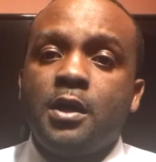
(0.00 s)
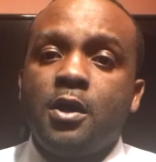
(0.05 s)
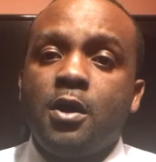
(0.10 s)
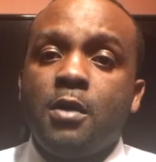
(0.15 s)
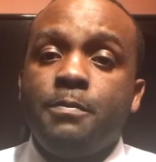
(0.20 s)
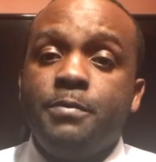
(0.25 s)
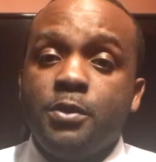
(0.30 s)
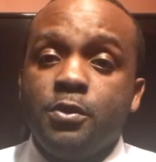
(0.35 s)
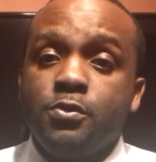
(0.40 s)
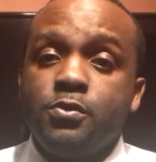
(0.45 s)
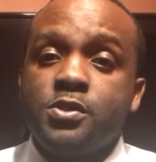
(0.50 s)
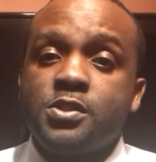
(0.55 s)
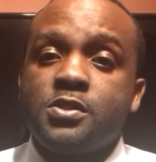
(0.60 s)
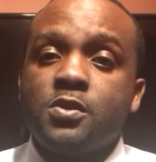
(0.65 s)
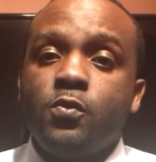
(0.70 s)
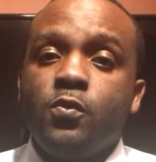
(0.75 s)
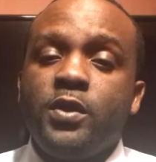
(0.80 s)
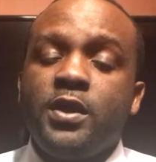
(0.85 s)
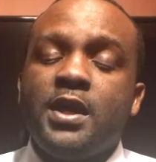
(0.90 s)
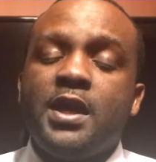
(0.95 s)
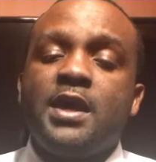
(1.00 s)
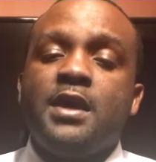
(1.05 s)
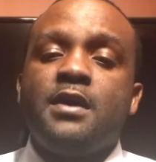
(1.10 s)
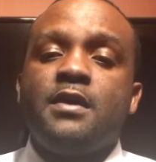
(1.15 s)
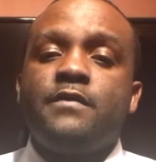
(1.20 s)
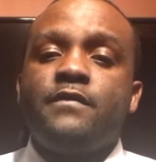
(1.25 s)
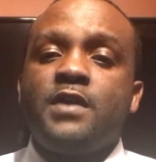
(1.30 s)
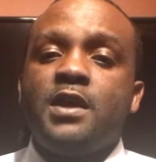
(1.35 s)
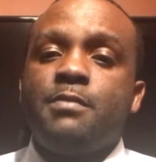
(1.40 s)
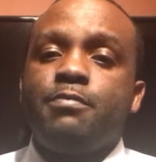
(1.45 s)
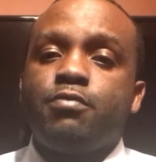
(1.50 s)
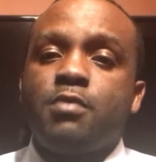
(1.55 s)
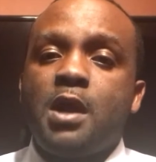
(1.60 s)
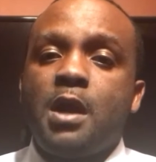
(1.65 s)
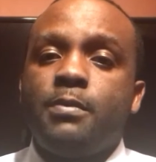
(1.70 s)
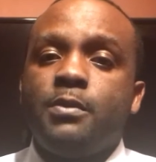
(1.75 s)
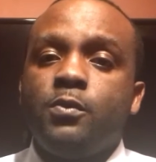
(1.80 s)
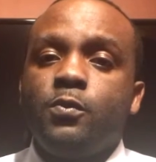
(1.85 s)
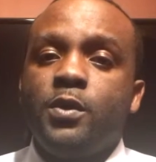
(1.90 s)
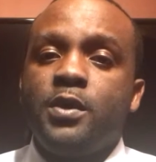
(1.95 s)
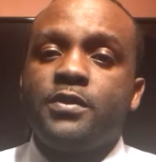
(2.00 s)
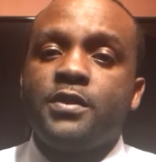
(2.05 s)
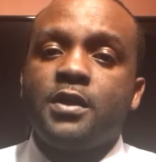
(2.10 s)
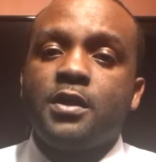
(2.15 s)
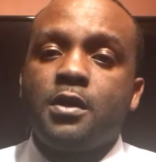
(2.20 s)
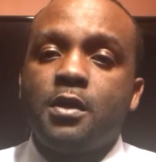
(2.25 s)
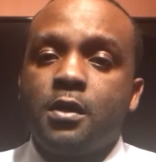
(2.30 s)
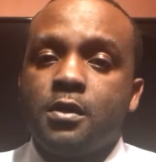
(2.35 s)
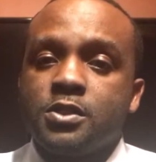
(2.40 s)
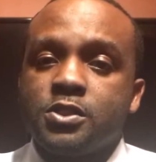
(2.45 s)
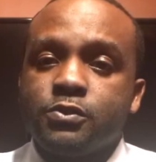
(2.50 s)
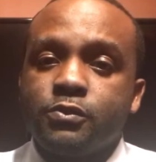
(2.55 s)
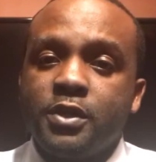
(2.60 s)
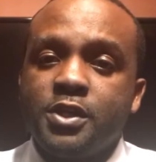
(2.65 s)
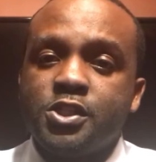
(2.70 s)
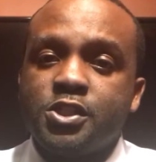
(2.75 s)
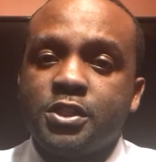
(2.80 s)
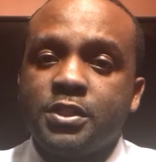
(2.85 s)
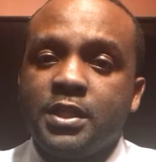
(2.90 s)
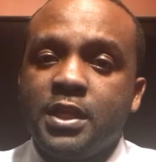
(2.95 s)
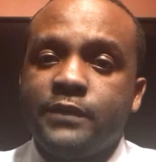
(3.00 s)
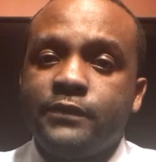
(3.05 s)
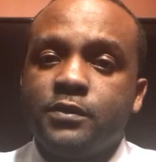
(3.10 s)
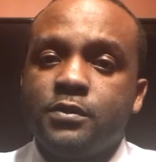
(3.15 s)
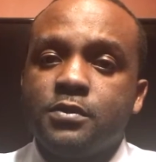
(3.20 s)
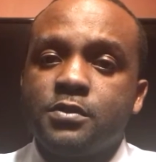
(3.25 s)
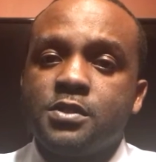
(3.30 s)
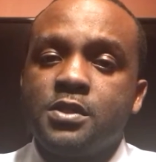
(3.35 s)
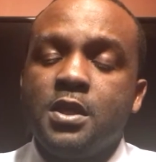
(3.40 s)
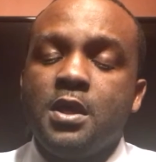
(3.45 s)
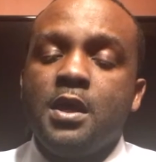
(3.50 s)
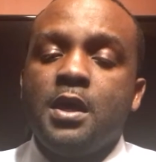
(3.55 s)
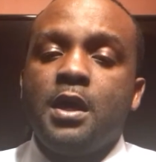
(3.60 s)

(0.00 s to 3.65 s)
abuse. We have a problem with incarceration levels.